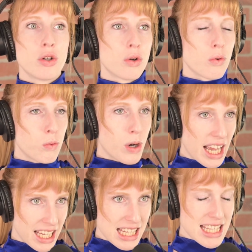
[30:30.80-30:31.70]
Why
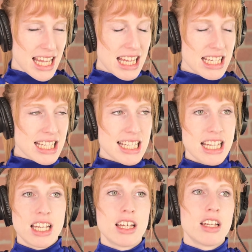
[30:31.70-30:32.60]
is this?
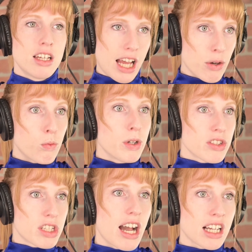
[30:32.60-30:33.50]
I will
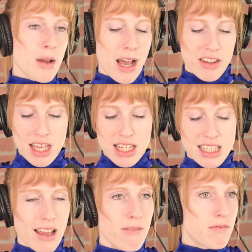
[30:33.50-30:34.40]
talk about this.
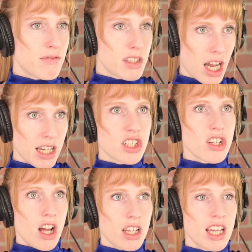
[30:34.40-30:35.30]
I've touched
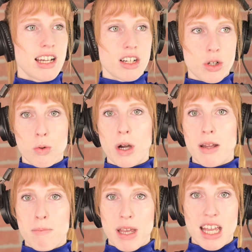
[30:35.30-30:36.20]
on it quite a
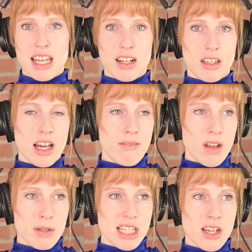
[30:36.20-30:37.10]
bit in a lot of
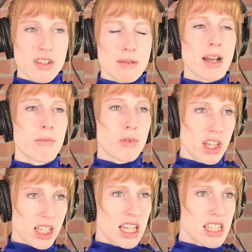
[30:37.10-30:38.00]
episodes, but I'm really
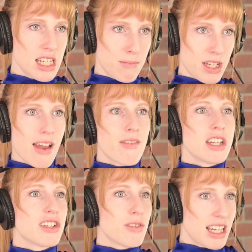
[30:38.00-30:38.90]
going to deep dive
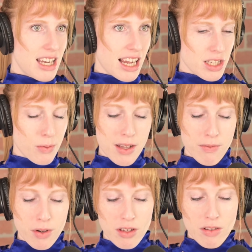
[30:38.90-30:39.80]
into it next week
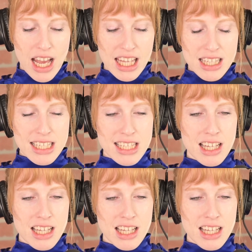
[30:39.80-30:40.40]
for you guys.